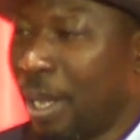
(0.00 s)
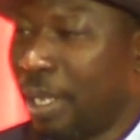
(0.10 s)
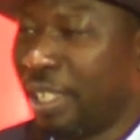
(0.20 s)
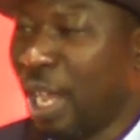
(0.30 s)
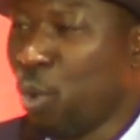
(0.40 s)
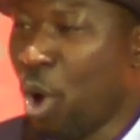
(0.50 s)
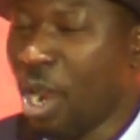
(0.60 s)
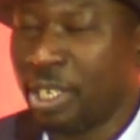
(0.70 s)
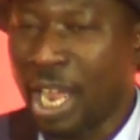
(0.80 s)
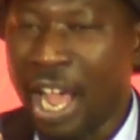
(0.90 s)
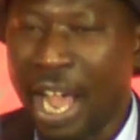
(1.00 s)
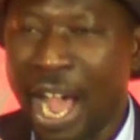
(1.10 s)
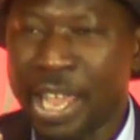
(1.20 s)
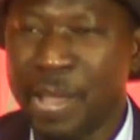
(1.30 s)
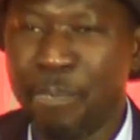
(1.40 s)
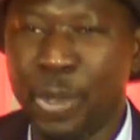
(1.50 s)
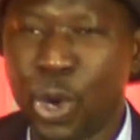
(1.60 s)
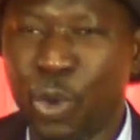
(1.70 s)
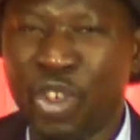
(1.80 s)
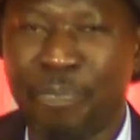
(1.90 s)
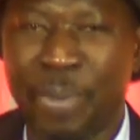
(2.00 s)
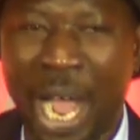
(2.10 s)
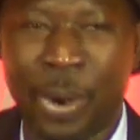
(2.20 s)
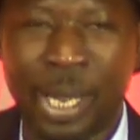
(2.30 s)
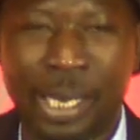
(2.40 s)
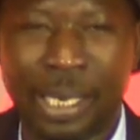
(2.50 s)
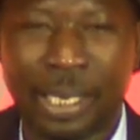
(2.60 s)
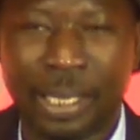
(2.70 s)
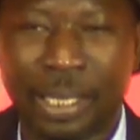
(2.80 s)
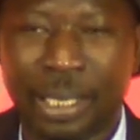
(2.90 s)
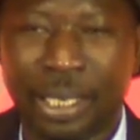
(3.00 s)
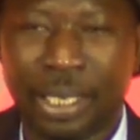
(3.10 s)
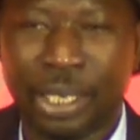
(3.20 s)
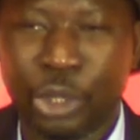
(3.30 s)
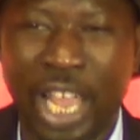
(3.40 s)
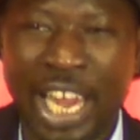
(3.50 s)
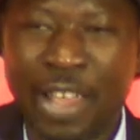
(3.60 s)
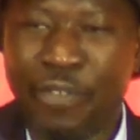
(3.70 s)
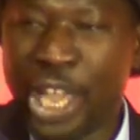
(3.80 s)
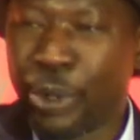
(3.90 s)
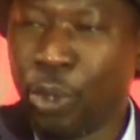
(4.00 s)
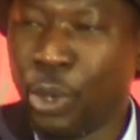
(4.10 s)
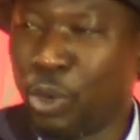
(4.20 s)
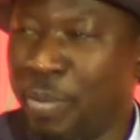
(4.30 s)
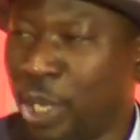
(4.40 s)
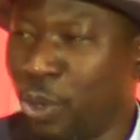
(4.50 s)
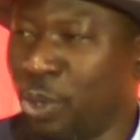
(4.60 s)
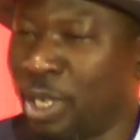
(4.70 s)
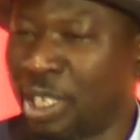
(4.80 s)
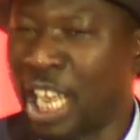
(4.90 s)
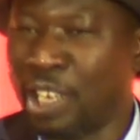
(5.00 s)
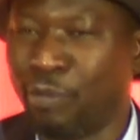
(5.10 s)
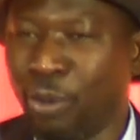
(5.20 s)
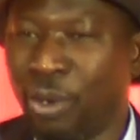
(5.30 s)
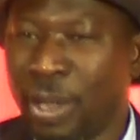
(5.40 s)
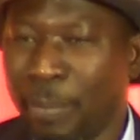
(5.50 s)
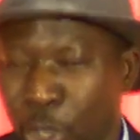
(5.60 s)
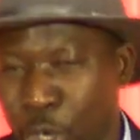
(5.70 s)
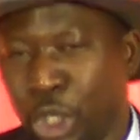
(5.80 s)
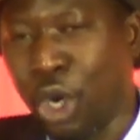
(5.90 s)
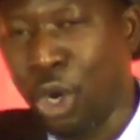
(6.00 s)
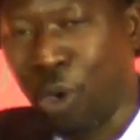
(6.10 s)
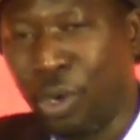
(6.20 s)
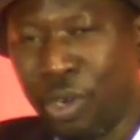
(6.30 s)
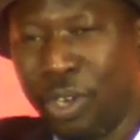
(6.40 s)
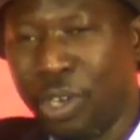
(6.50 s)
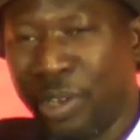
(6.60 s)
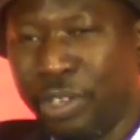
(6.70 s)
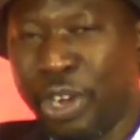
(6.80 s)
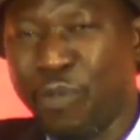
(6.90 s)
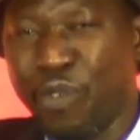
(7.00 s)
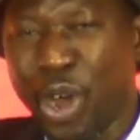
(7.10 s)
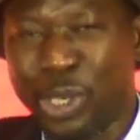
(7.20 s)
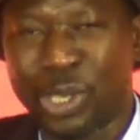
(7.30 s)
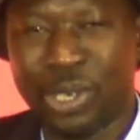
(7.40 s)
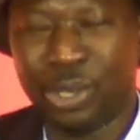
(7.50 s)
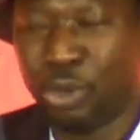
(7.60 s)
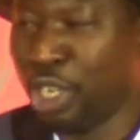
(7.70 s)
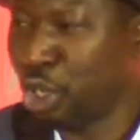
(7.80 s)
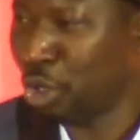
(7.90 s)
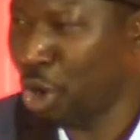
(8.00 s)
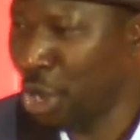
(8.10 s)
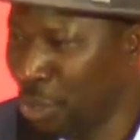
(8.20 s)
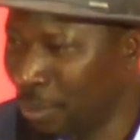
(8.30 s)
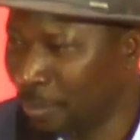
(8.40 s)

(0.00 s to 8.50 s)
their words are imbued with power to elevate you, to make you successful, but also the reverse, to destroy you.